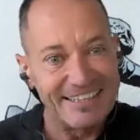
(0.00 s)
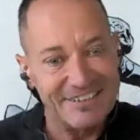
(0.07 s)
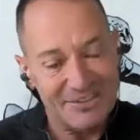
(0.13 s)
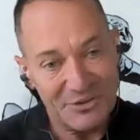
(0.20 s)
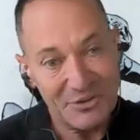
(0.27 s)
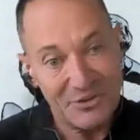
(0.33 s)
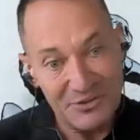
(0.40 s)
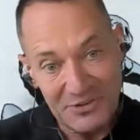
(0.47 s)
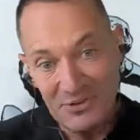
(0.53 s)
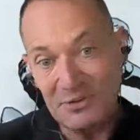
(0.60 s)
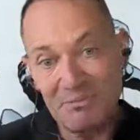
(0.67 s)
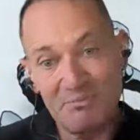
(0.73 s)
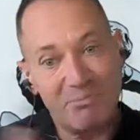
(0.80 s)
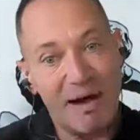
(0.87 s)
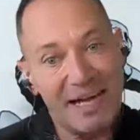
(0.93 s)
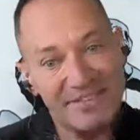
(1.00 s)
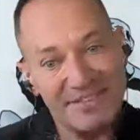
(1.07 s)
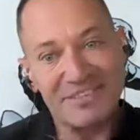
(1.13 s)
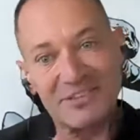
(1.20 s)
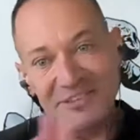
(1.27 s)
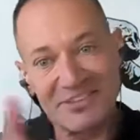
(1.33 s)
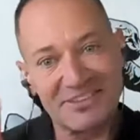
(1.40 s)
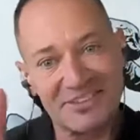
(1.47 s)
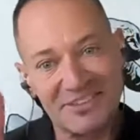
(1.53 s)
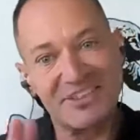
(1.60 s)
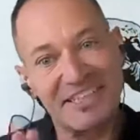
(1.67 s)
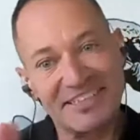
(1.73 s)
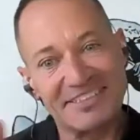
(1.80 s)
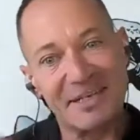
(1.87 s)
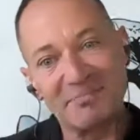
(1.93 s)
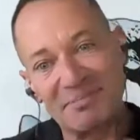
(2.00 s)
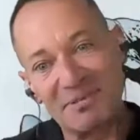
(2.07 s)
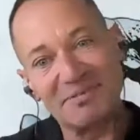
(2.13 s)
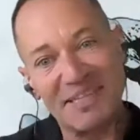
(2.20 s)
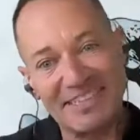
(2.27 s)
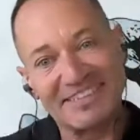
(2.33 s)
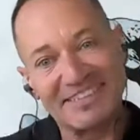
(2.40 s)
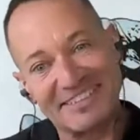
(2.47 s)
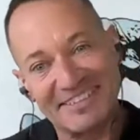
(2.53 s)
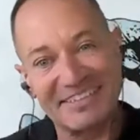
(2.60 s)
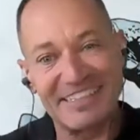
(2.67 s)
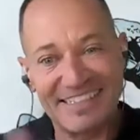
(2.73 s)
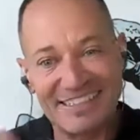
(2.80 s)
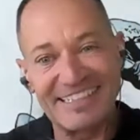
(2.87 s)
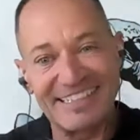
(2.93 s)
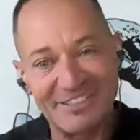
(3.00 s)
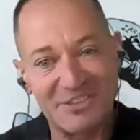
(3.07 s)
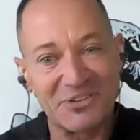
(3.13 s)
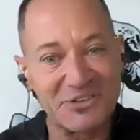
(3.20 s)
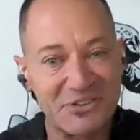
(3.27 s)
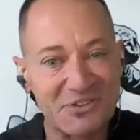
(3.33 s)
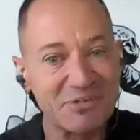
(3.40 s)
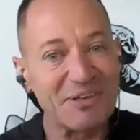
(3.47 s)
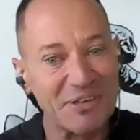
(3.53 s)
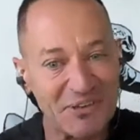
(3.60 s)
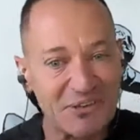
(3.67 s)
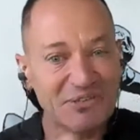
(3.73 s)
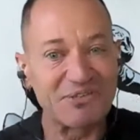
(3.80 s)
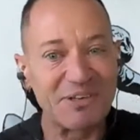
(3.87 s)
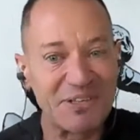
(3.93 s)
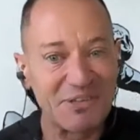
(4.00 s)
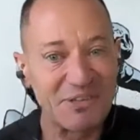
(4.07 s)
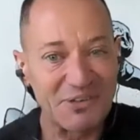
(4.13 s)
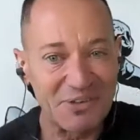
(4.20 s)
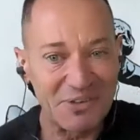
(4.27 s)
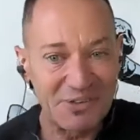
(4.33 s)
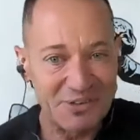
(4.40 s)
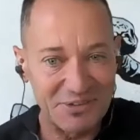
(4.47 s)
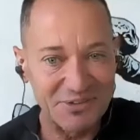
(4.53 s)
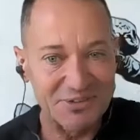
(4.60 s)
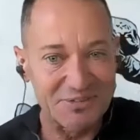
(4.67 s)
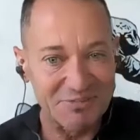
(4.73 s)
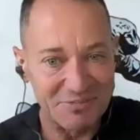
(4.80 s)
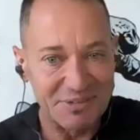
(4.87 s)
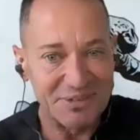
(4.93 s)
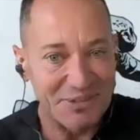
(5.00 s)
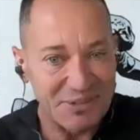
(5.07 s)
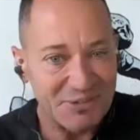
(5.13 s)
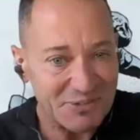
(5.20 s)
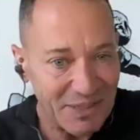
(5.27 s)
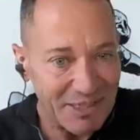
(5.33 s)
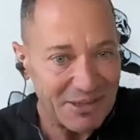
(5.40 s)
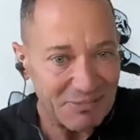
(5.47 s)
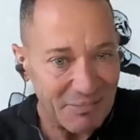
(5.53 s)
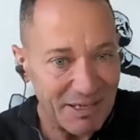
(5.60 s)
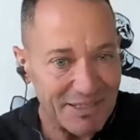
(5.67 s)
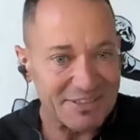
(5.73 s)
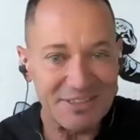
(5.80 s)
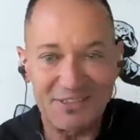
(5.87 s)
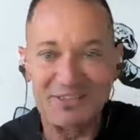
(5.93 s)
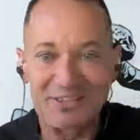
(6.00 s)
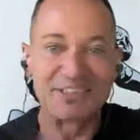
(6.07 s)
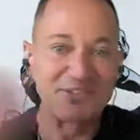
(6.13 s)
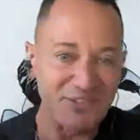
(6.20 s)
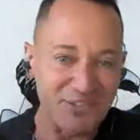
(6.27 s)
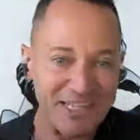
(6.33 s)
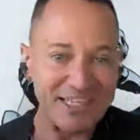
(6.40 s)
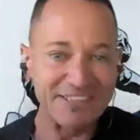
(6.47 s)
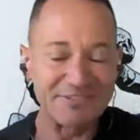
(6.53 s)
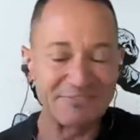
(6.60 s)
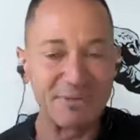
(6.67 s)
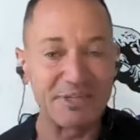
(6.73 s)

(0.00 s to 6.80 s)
So bicycle is an example that it's also because when you learn to ride a bicycle, it's for life.